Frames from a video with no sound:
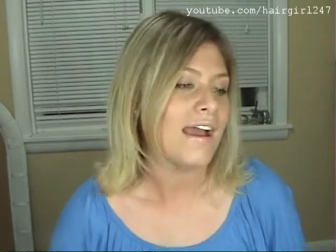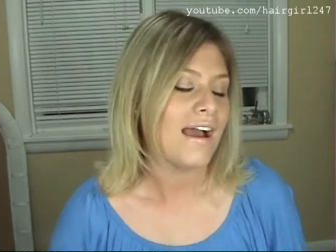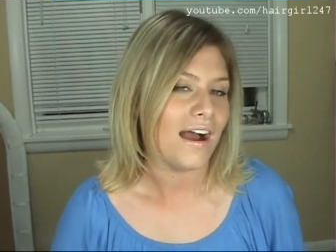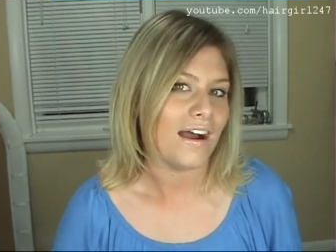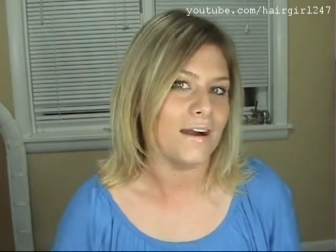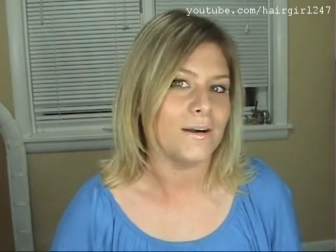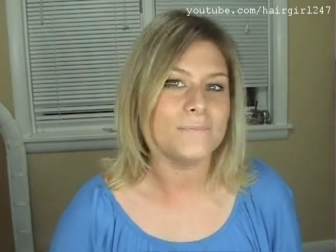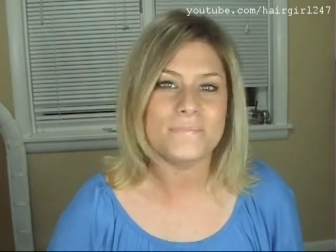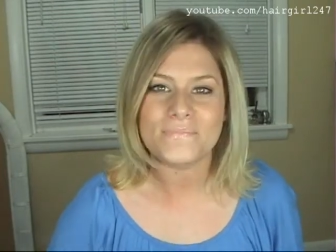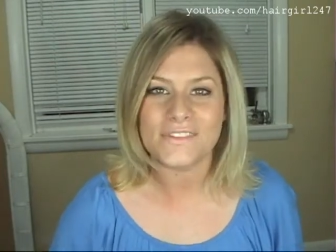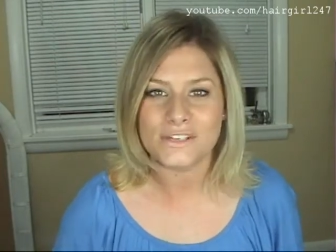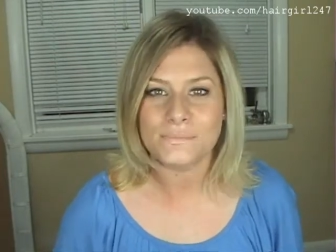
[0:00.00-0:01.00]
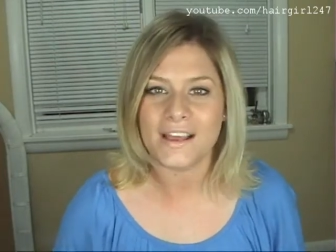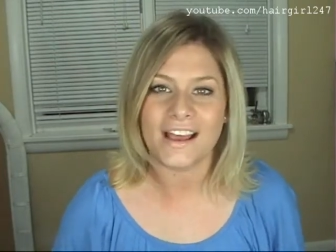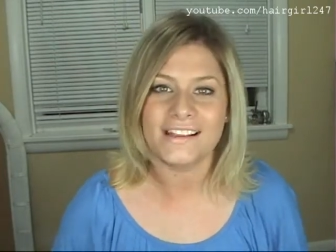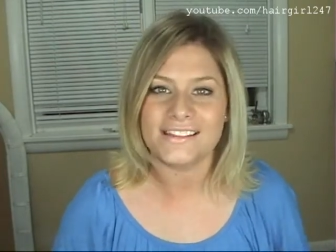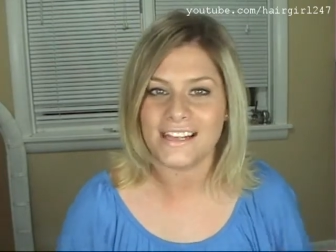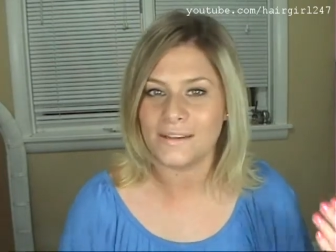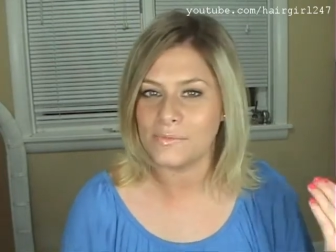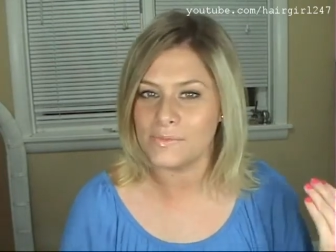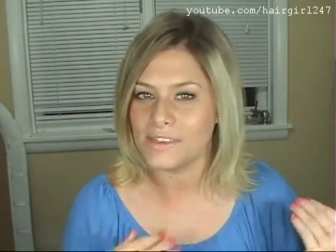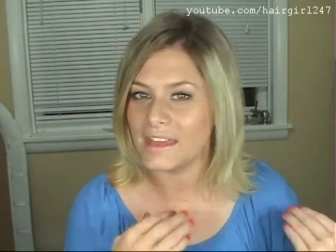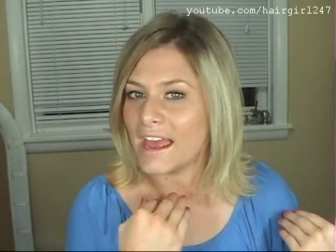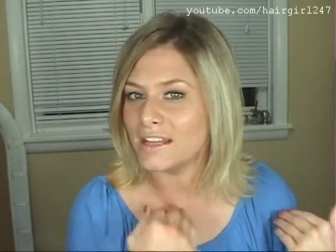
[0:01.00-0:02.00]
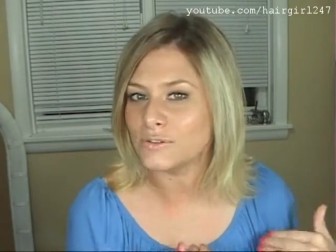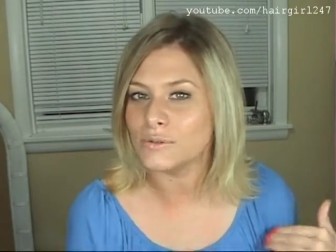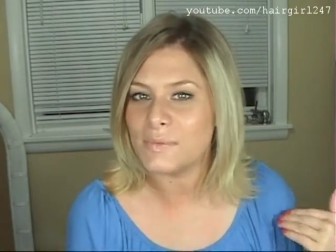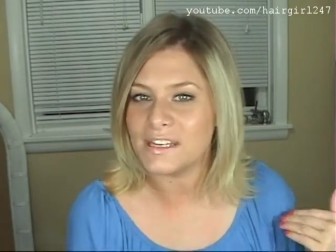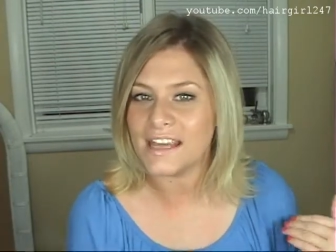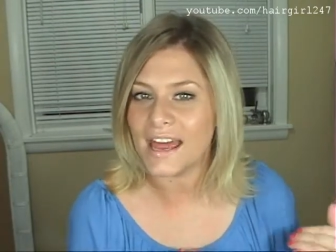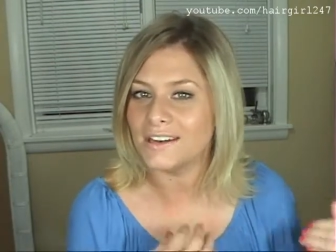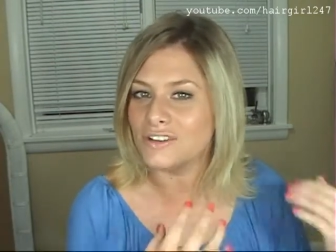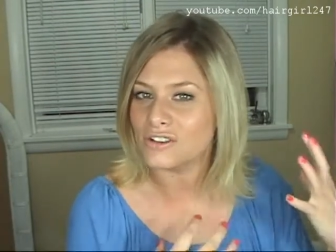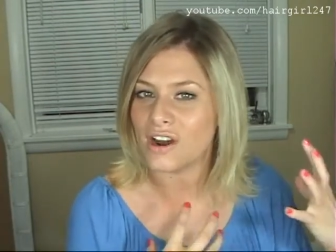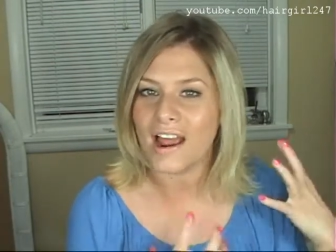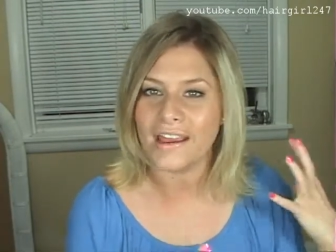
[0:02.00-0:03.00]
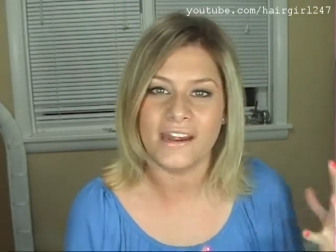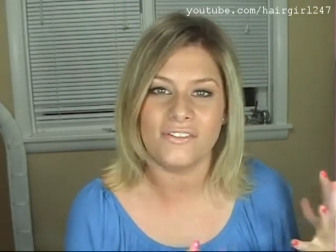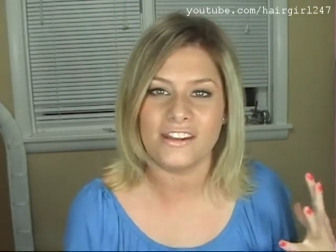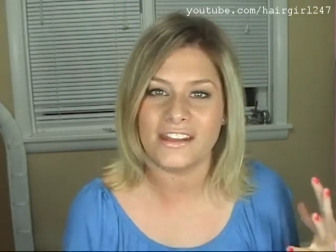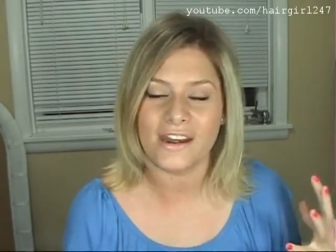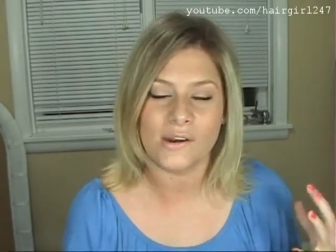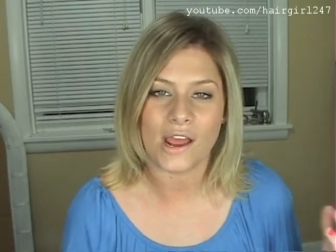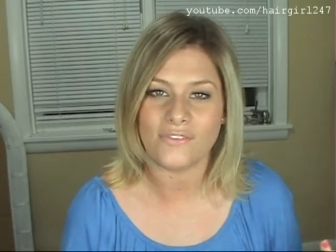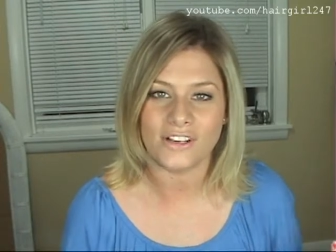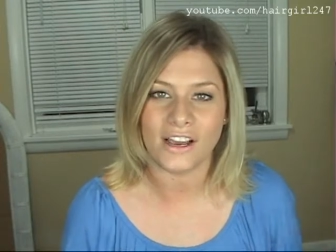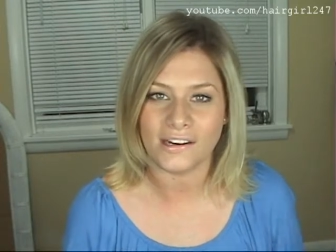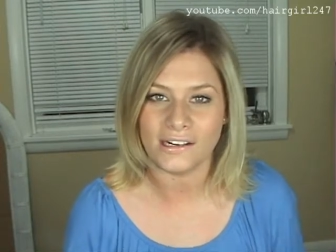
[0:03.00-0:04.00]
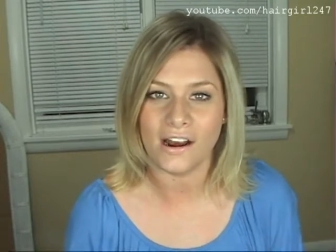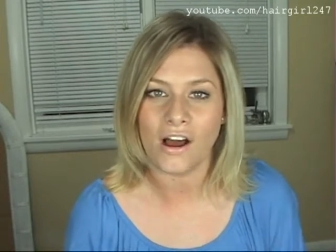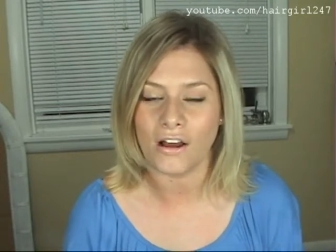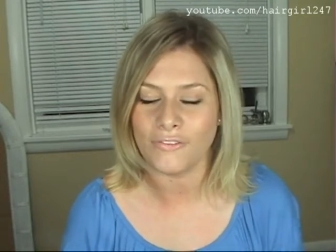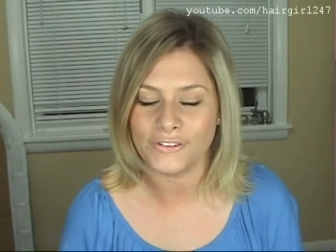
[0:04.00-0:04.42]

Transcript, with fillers: just because the ends would be dead and dry and everything, and I'd have to cut it off.